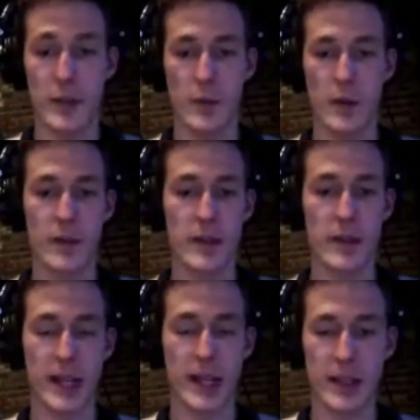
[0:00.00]
that people
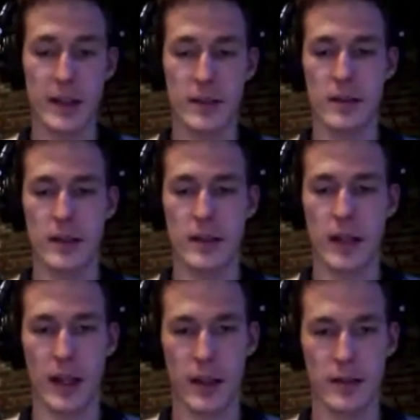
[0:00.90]
want this content,
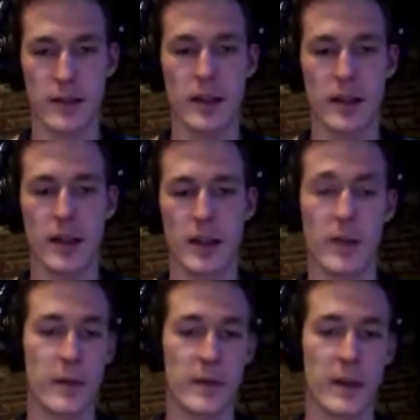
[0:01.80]
and
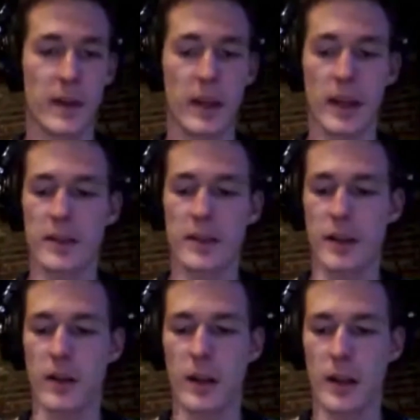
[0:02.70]
so far we've done that.
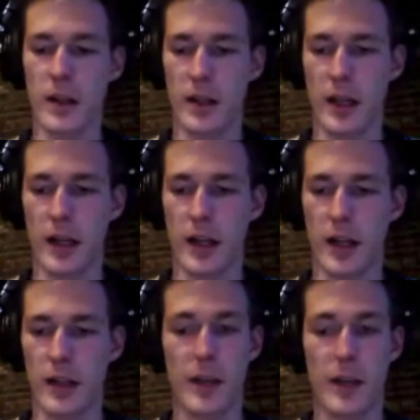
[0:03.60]
So,
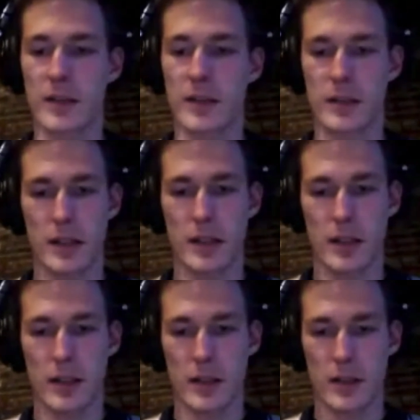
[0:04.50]
uh, yeah, I
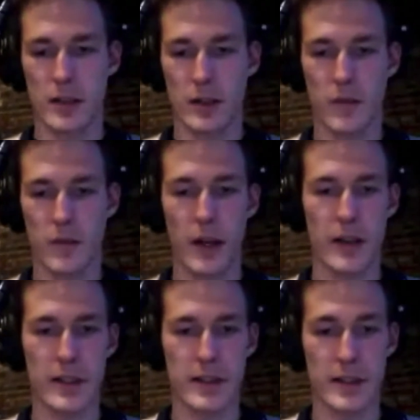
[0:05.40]
mean,
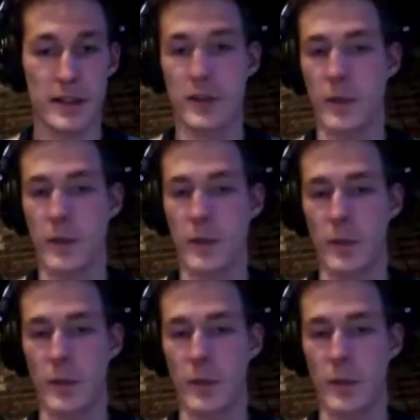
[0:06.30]
co-founder is extremely